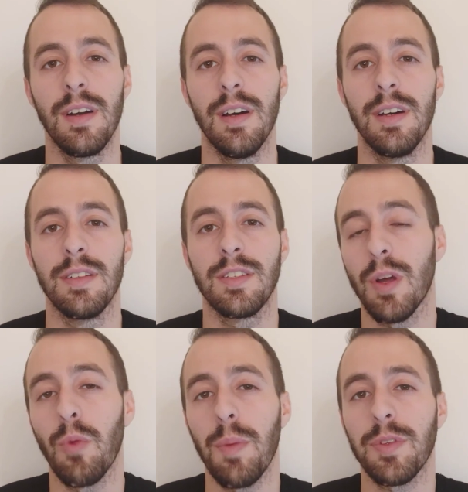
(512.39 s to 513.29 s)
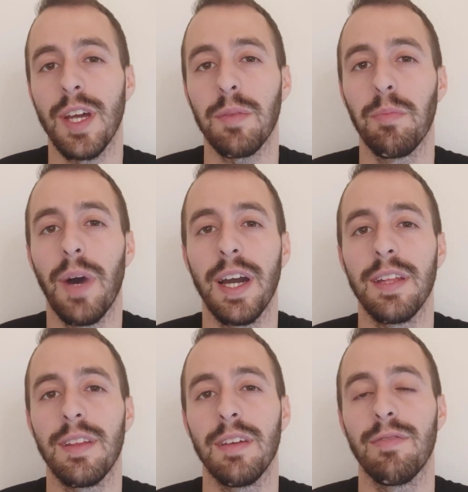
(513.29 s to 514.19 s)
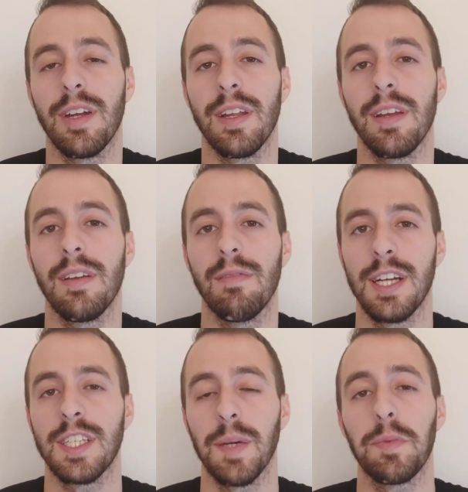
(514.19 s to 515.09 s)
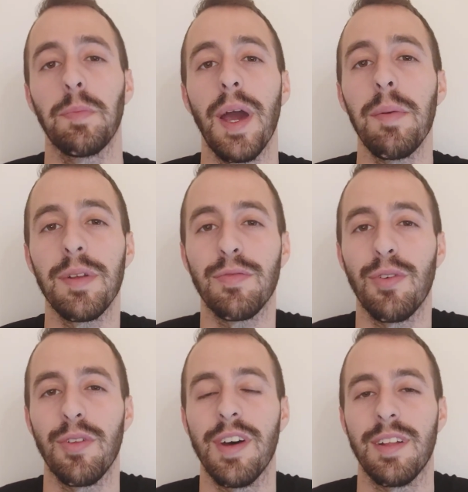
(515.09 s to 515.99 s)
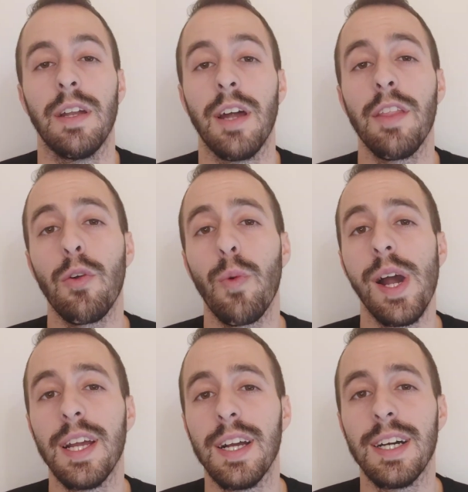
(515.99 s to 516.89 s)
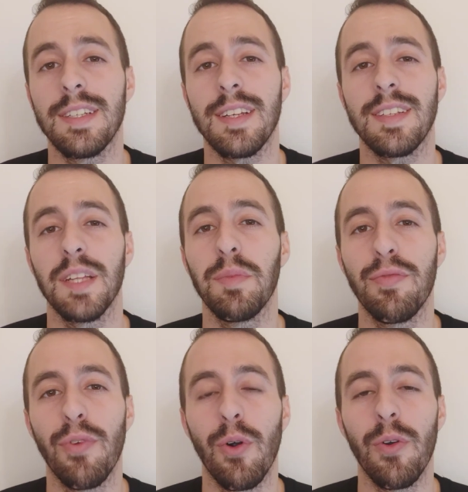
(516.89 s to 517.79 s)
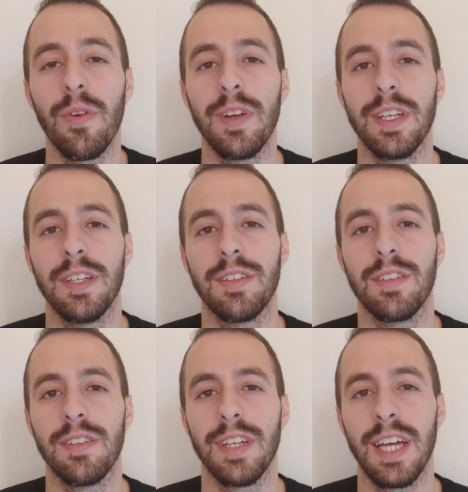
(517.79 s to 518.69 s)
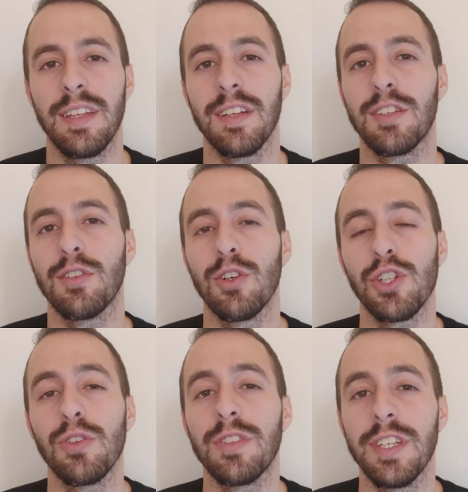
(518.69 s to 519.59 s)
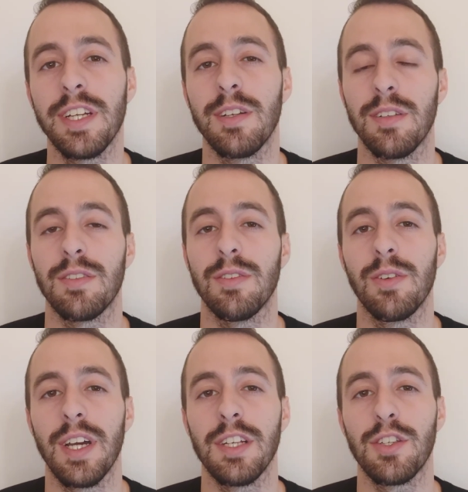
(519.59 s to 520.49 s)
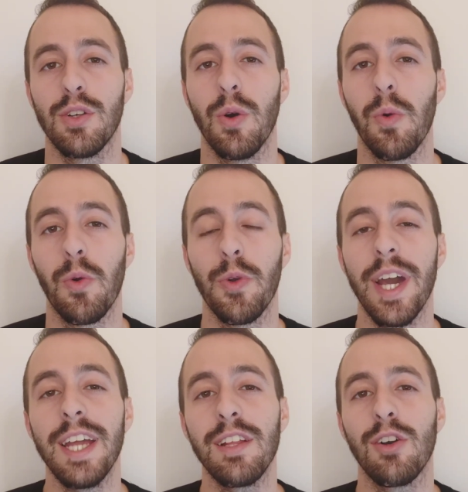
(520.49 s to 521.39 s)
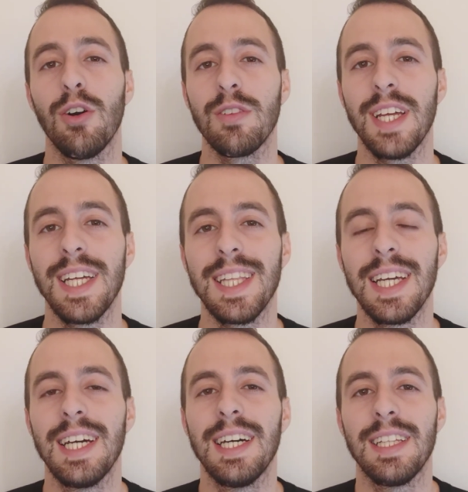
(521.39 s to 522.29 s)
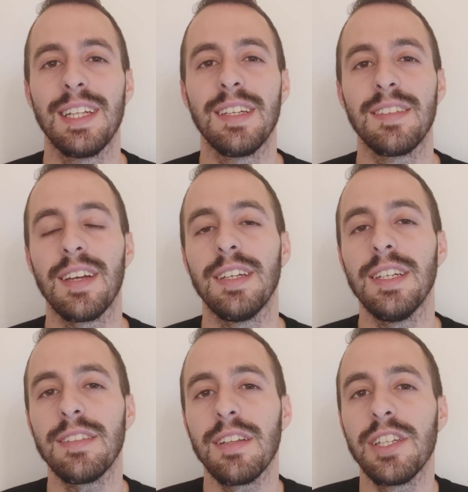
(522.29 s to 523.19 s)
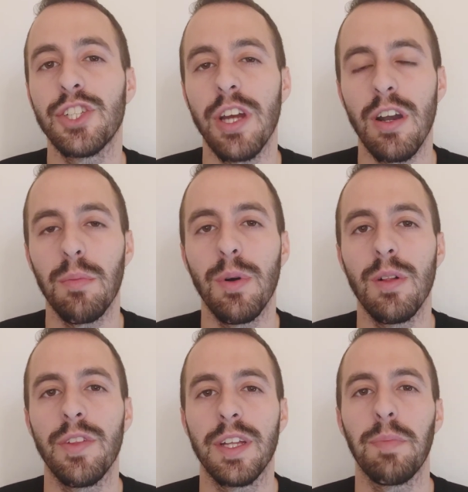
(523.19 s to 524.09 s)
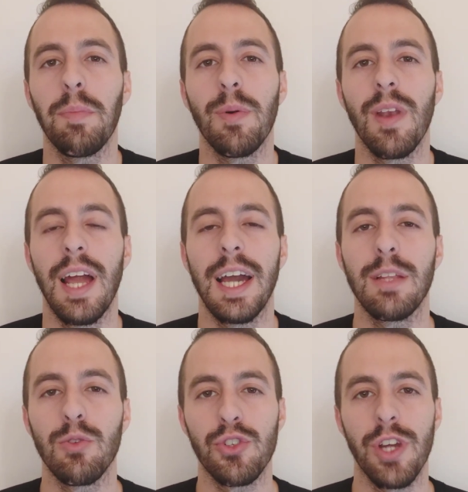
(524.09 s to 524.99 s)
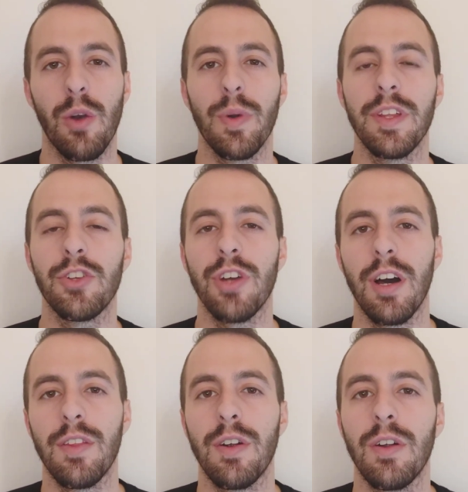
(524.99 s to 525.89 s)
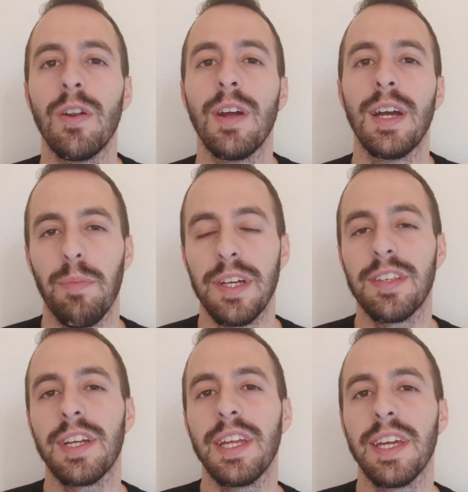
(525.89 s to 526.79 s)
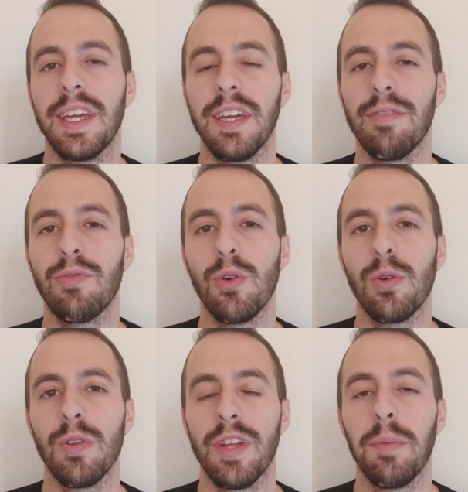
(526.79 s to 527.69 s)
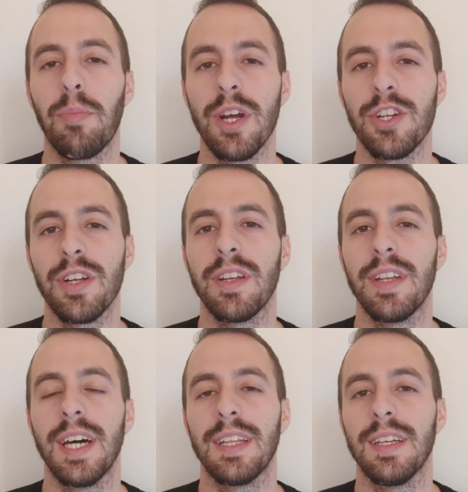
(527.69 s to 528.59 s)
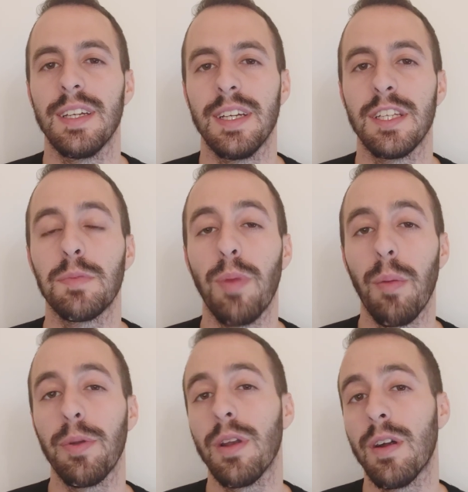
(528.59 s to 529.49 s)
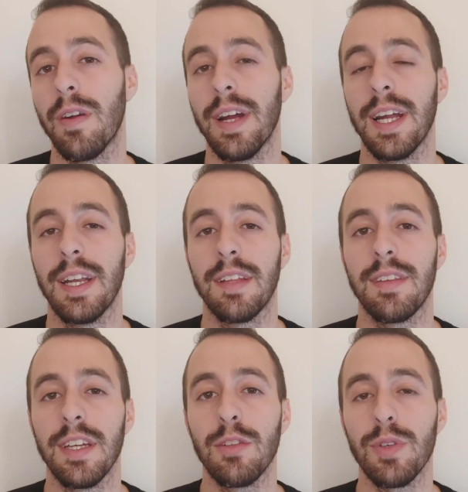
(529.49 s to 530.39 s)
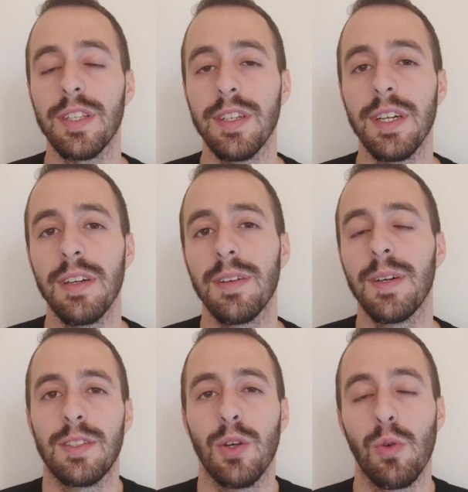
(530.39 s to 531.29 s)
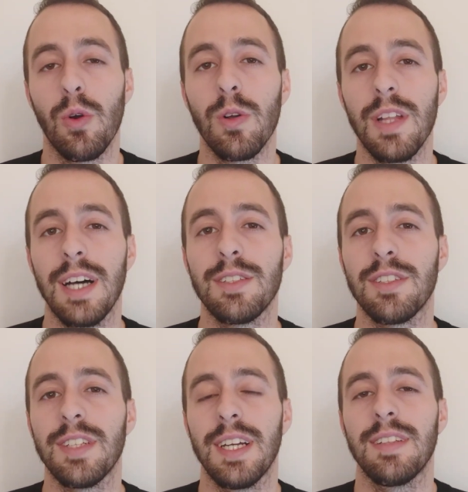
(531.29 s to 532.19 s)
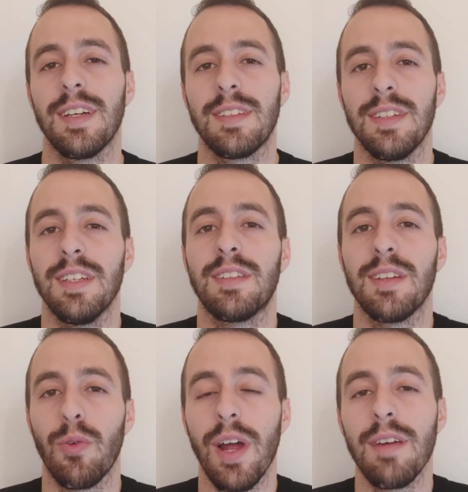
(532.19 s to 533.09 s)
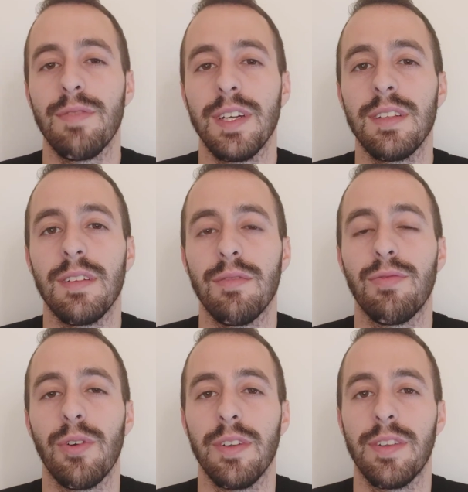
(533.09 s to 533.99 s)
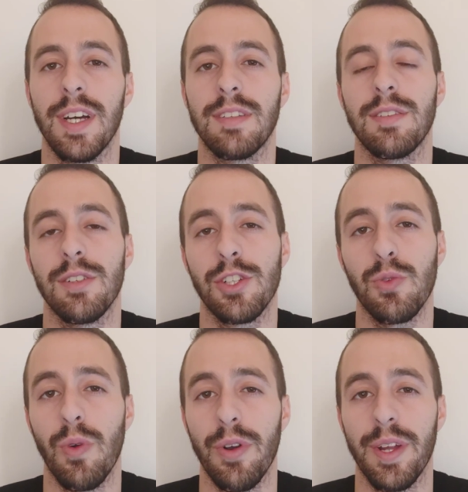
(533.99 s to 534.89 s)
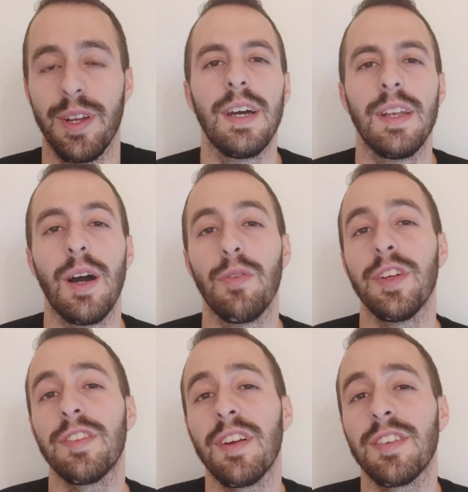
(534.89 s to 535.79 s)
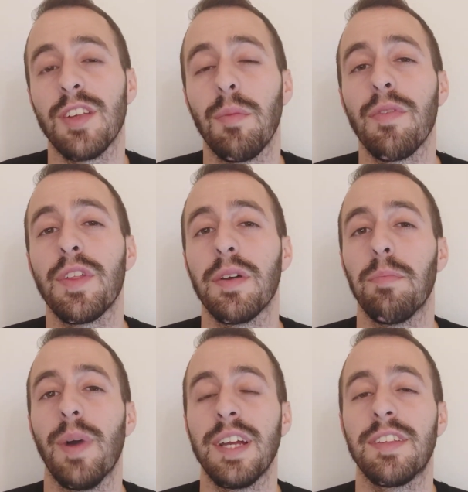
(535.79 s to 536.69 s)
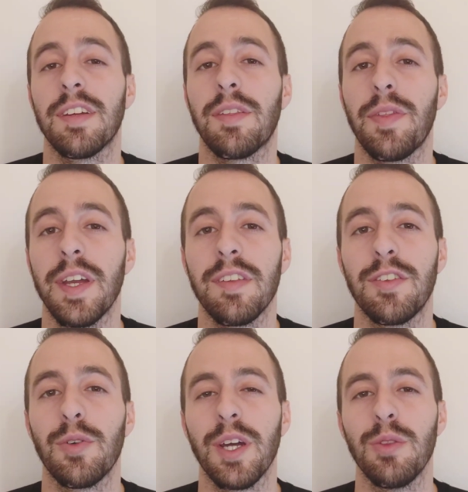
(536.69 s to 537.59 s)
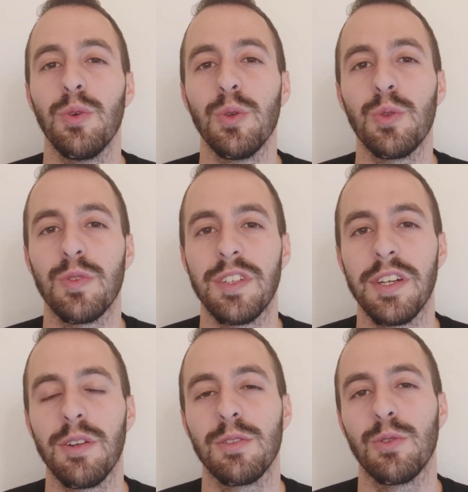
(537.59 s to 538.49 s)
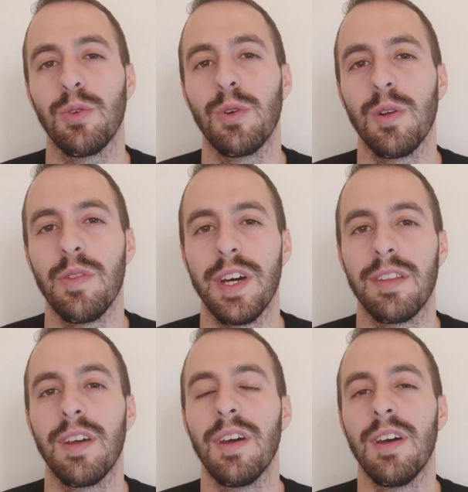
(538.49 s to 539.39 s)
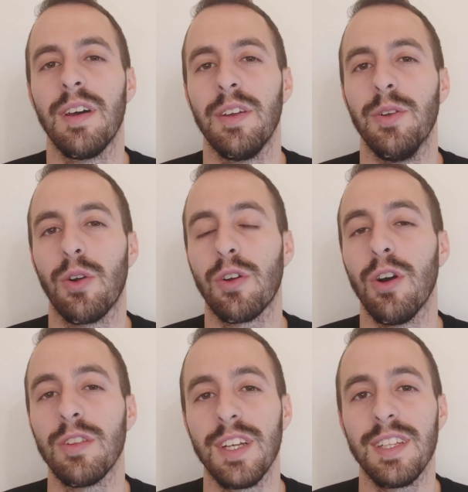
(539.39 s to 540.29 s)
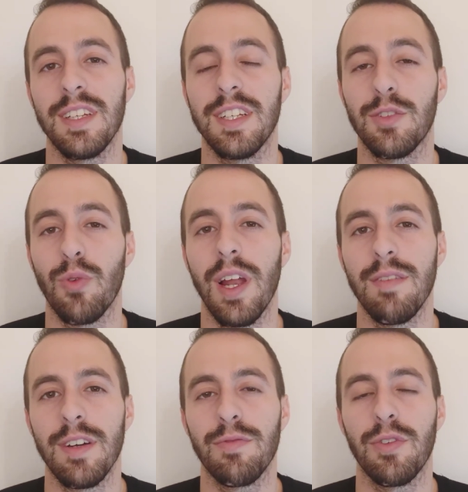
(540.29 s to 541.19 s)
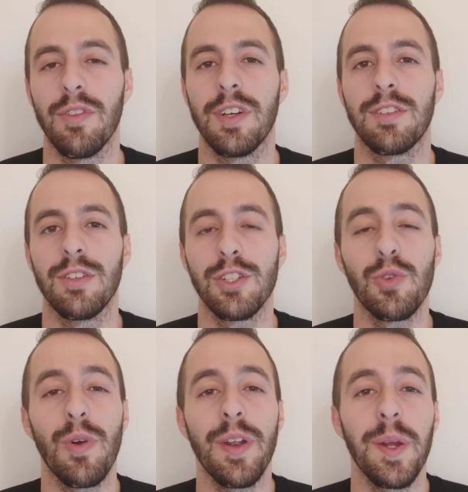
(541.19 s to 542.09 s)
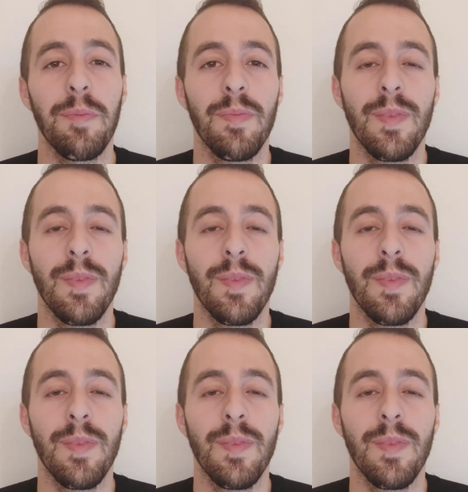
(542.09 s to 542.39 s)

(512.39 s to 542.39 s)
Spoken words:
And some websites might even accept payments for that. Another way, as I said before, is getting social signals. Okay, so create content that is easily shareable, that people like to share with each other. Basically give Google the impression that it's popular and it's interesting, so Google understands that it's relevant for that search query. Now, these are some of the basic things you can do to signal to Google that your content is relevant for that search query.